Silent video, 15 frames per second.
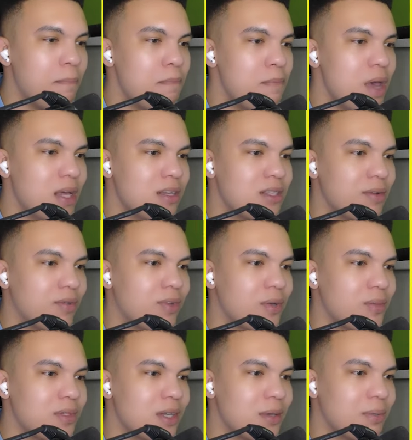massive
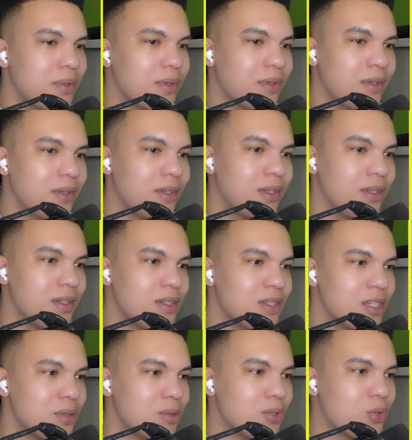thumbs up.
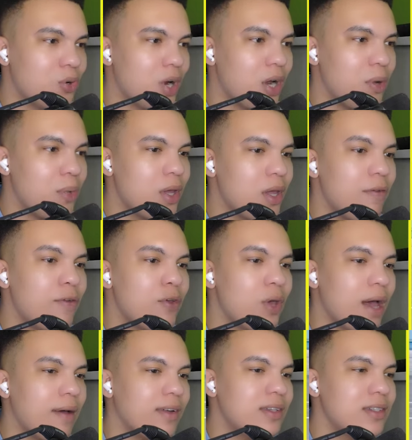Subscribe if you
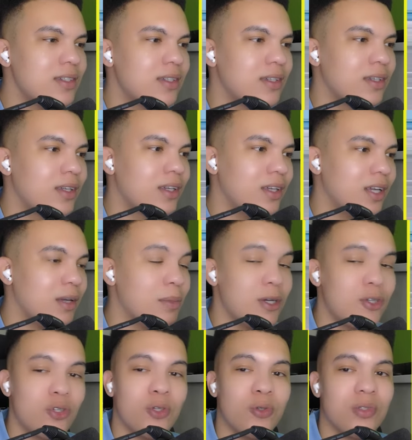haven't. And
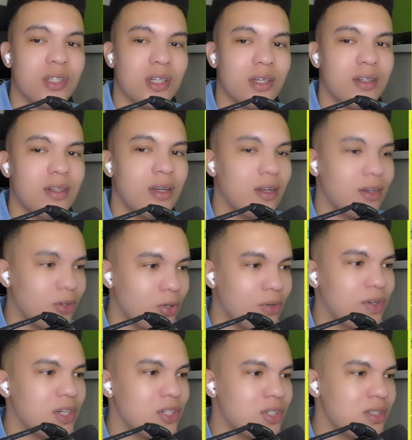make sure you turn
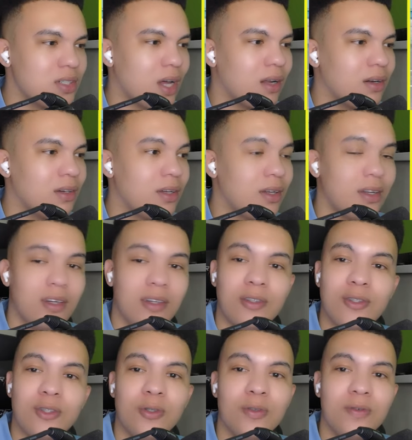notifications on.
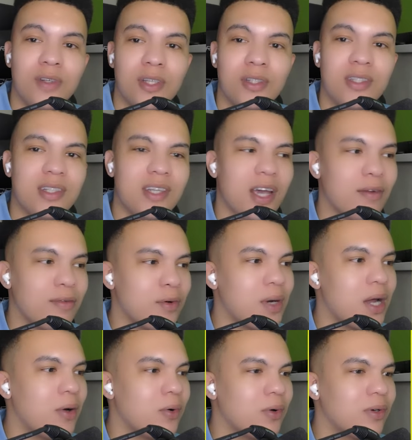Two videos a day from
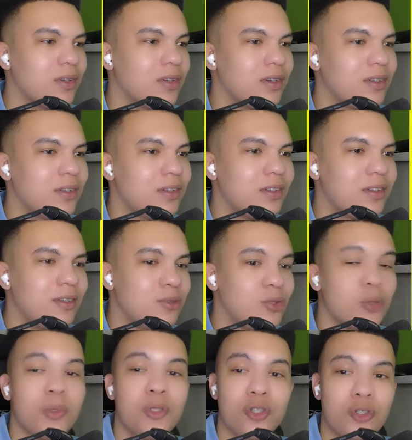now on.
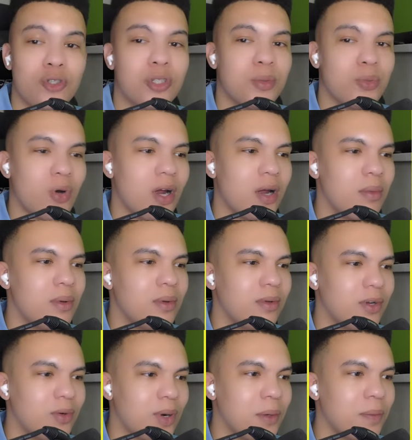So be sure to subscribe,
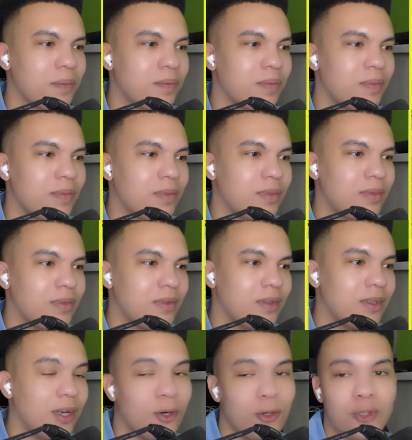alright?
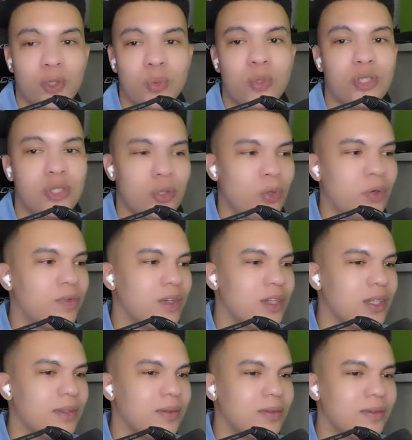And also watch the whole
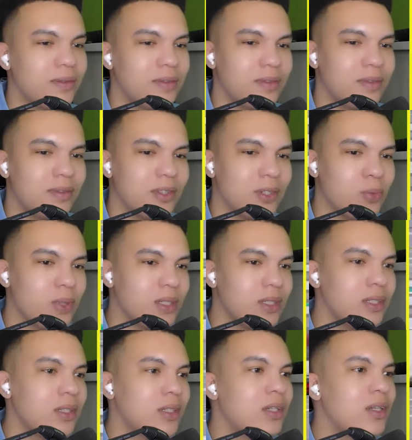video.
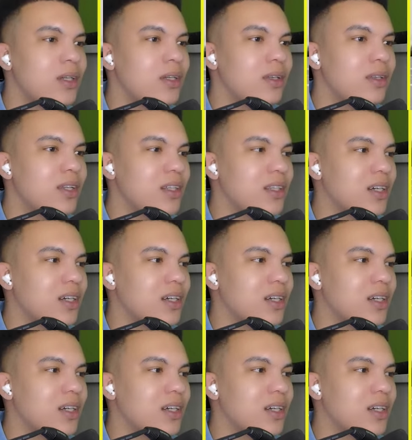Everybody? That